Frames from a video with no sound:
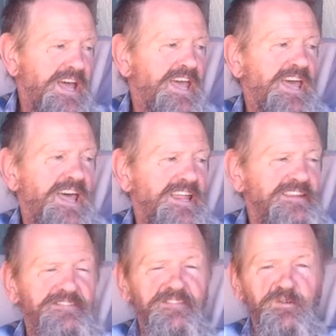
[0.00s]
And
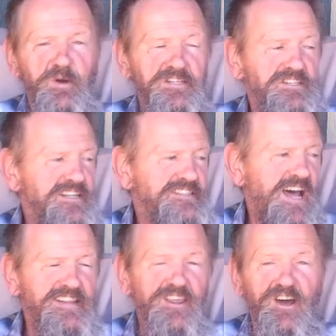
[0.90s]
the fifth question is,
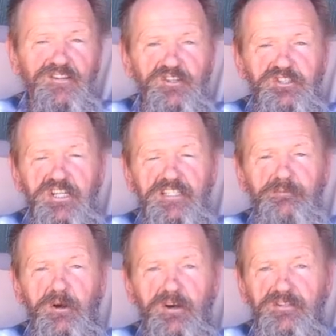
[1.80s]
hot dogs or
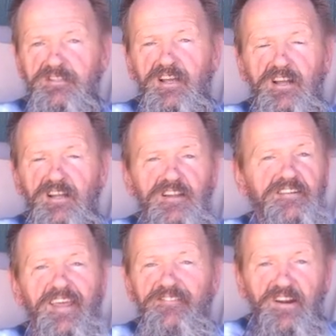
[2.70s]
cheeseburgers?
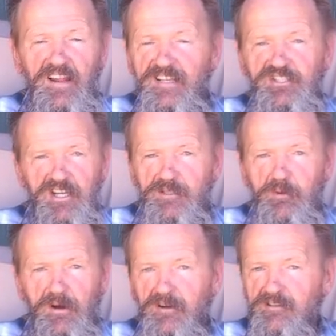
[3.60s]
Definitely
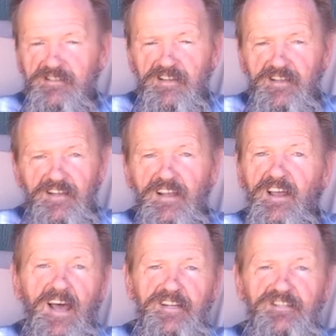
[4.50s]
cheeseburgers.
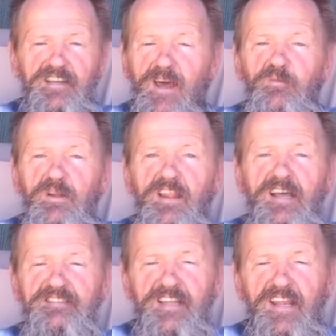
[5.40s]
I just had one
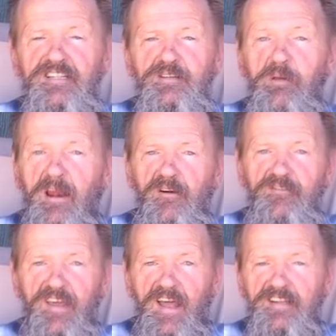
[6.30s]
last night, as a matter of
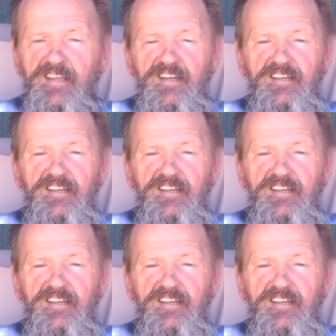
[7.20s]
fact.